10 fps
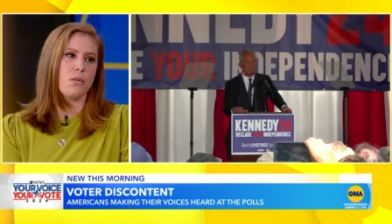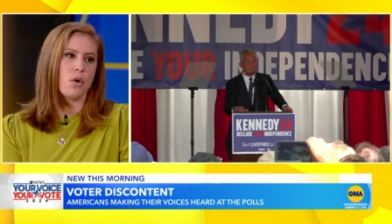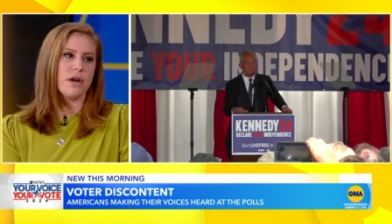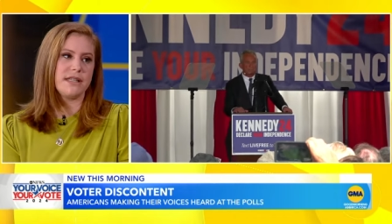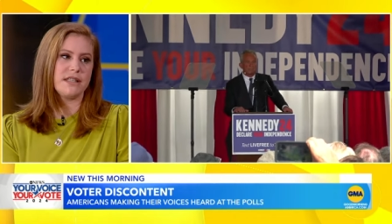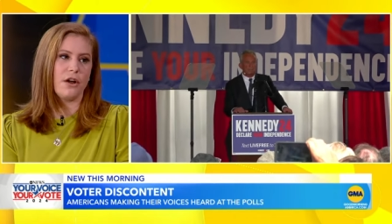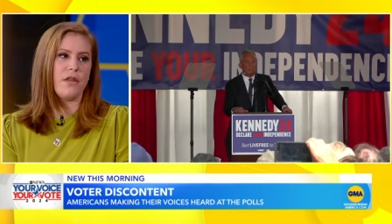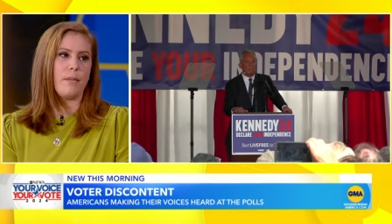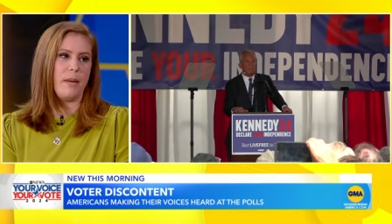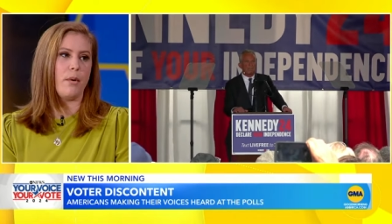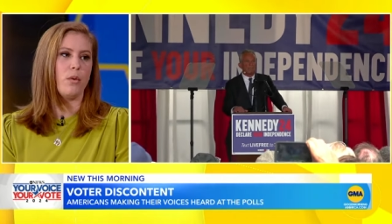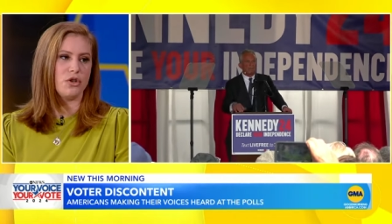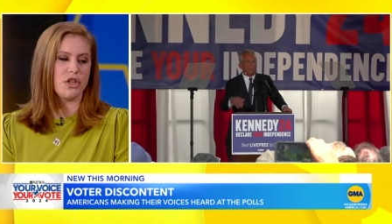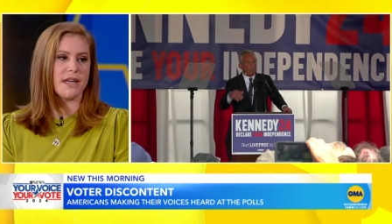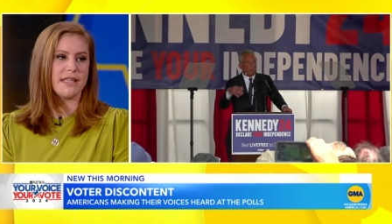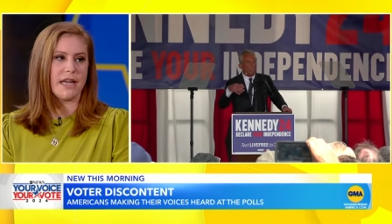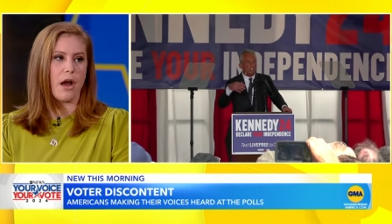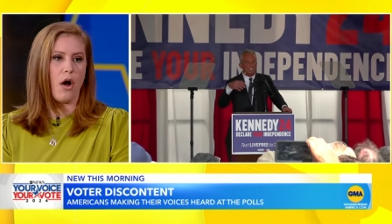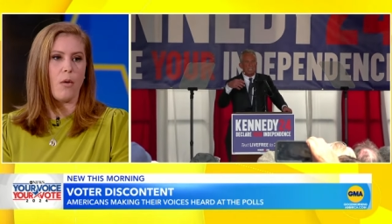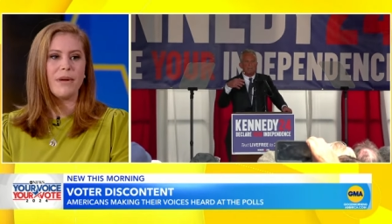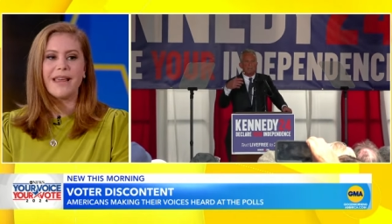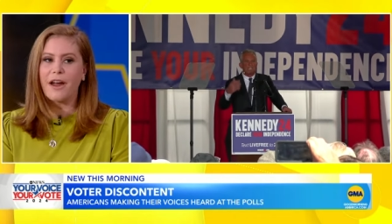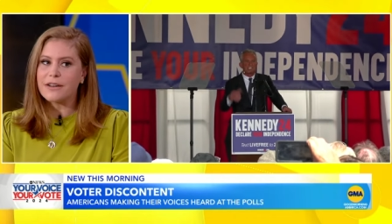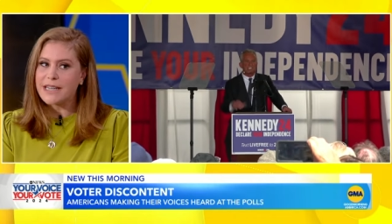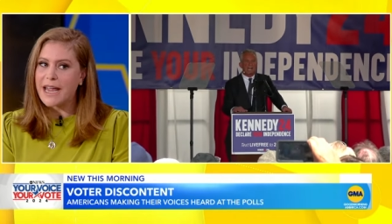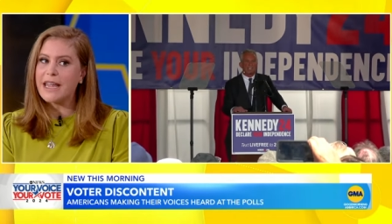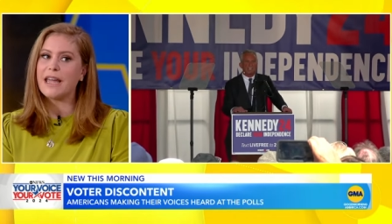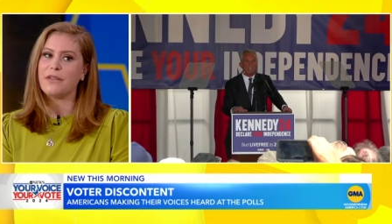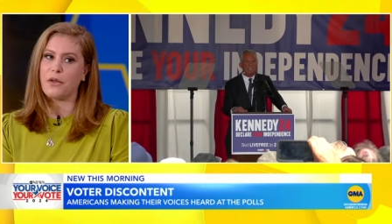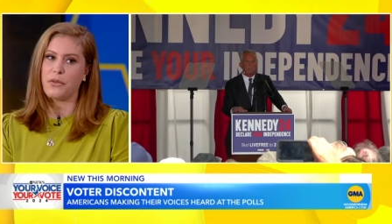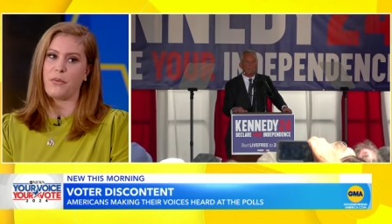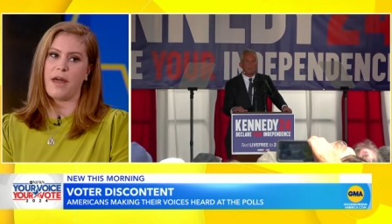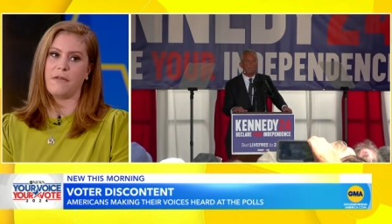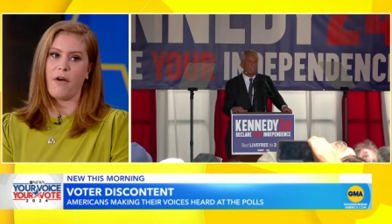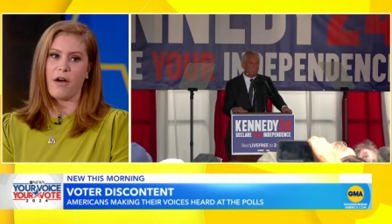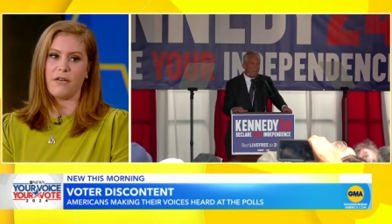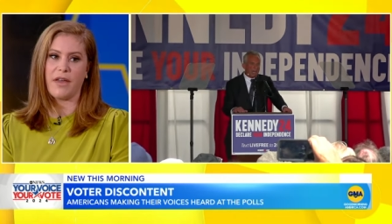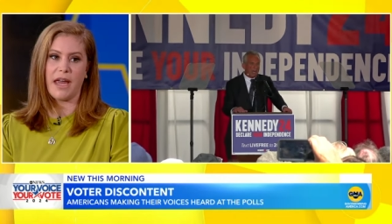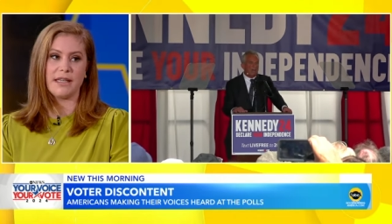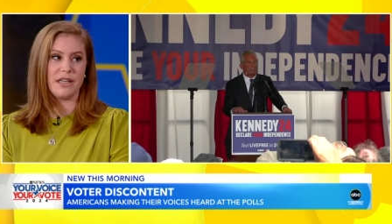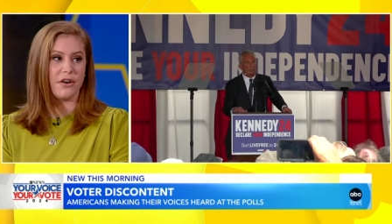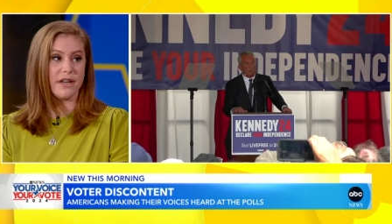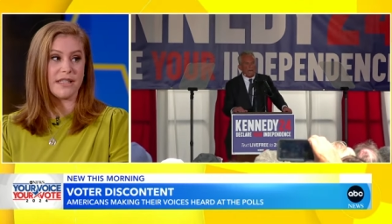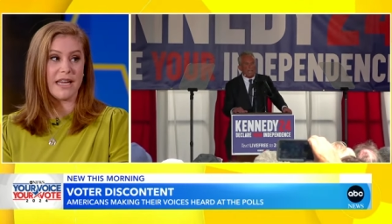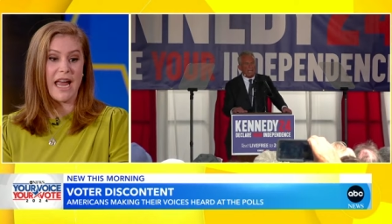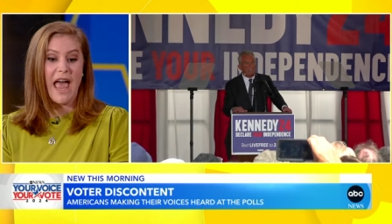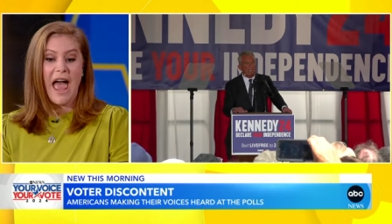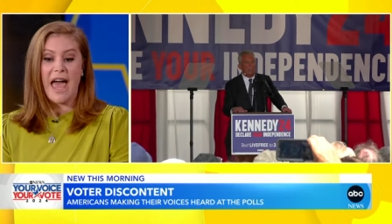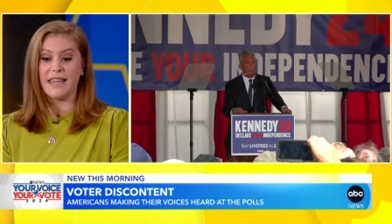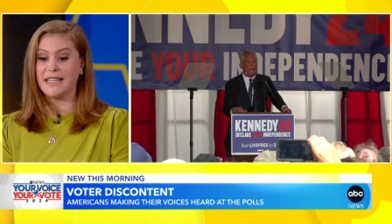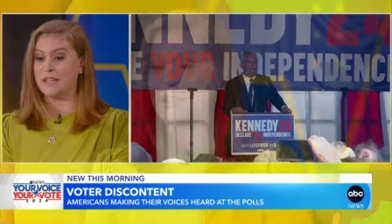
worried still that people will just stay home, but they are taking the threat of RFK seriously. At least